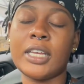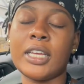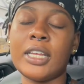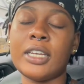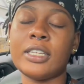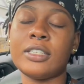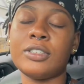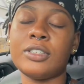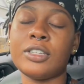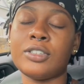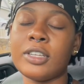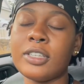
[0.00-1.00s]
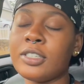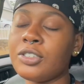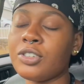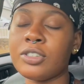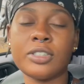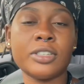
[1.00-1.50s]
it is this this is
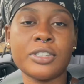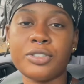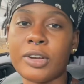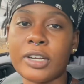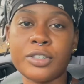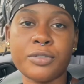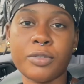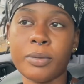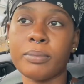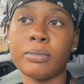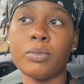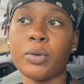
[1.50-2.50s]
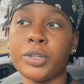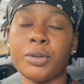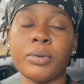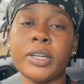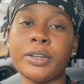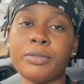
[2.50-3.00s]
just a distraction from what you're
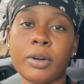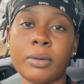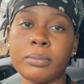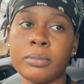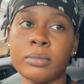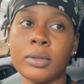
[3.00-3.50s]
running from